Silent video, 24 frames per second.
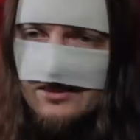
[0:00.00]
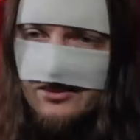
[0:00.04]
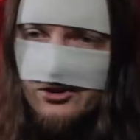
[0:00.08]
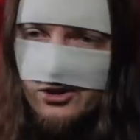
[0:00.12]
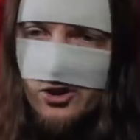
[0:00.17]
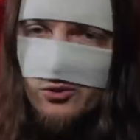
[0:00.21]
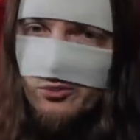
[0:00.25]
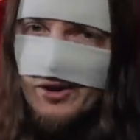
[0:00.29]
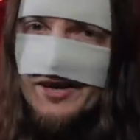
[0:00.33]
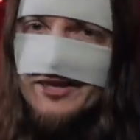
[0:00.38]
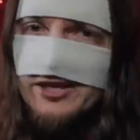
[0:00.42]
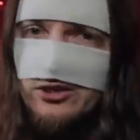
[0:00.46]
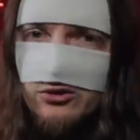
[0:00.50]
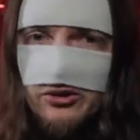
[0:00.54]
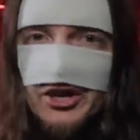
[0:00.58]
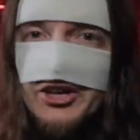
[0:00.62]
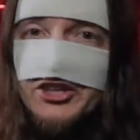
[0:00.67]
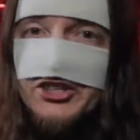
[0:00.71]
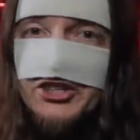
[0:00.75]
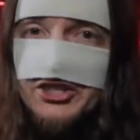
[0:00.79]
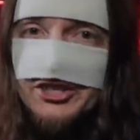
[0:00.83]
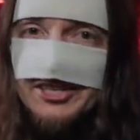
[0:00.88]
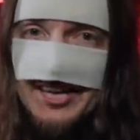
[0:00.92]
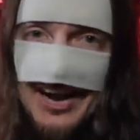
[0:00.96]
The
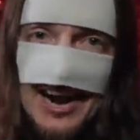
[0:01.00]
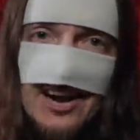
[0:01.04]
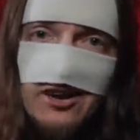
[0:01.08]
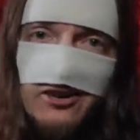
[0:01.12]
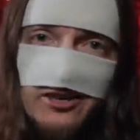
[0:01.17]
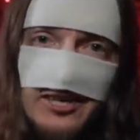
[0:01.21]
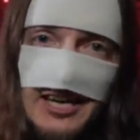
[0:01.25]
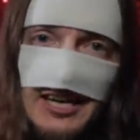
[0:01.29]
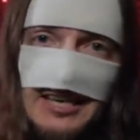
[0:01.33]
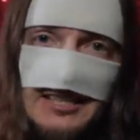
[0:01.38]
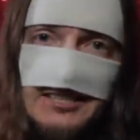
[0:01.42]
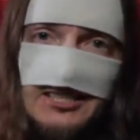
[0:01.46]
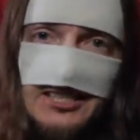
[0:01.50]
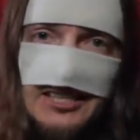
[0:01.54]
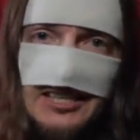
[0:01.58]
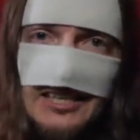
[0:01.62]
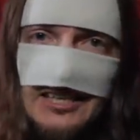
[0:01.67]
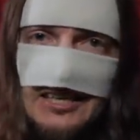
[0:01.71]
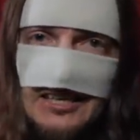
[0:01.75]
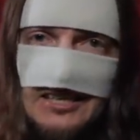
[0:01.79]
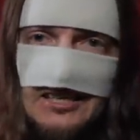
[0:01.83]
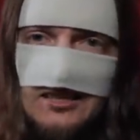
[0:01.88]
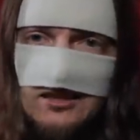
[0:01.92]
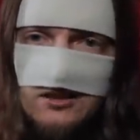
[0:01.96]
regulation haircut
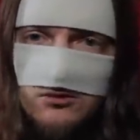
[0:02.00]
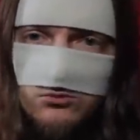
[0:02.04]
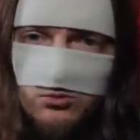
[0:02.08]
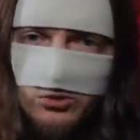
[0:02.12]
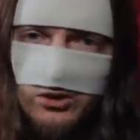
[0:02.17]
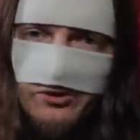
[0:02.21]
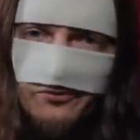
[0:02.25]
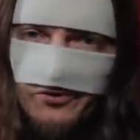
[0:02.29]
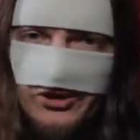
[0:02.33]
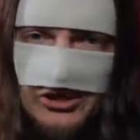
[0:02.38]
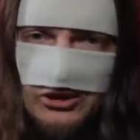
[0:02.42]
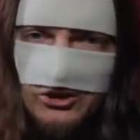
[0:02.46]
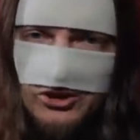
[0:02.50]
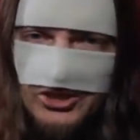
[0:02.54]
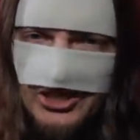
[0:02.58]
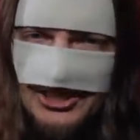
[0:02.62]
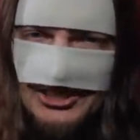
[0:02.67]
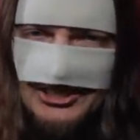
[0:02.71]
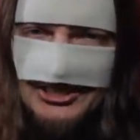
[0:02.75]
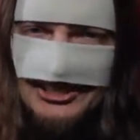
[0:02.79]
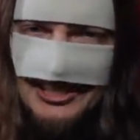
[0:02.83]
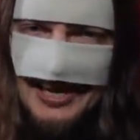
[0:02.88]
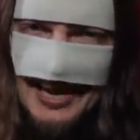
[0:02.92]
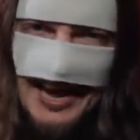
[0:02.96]
reveals
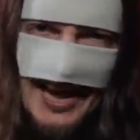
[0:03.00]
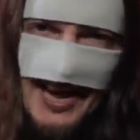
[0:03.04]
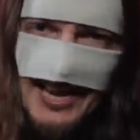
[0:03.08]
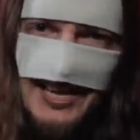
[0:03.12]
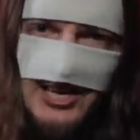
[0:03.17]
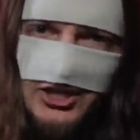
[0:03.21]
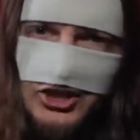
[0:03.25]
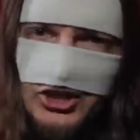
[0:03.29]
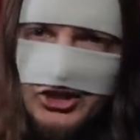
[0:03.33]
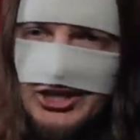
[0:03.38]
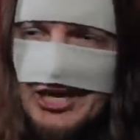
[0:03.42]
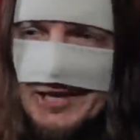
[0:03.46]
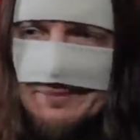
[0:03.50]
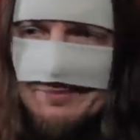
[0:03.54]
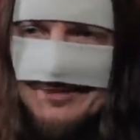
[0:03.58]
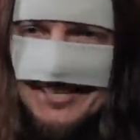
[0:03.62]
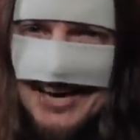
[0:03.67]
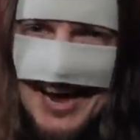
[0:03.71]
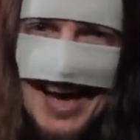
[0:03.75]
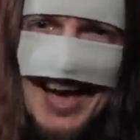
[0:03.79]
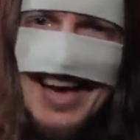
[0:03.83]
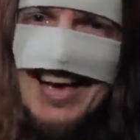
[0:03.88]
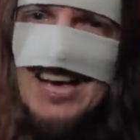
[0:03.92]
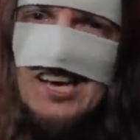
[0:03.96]
his egg-shaped
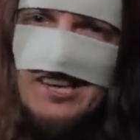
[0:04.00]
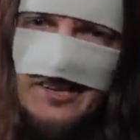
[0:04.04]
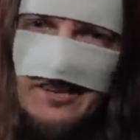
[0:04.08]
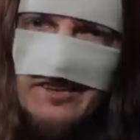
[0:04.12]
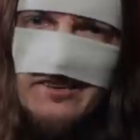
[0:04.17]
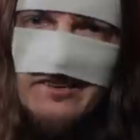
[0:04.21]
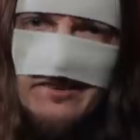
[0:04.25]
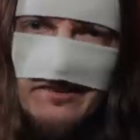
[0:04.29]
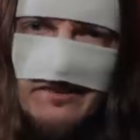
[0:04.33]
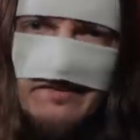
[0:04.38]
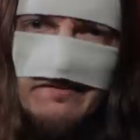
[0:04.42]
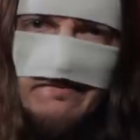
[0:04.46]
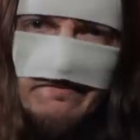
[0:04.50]
head.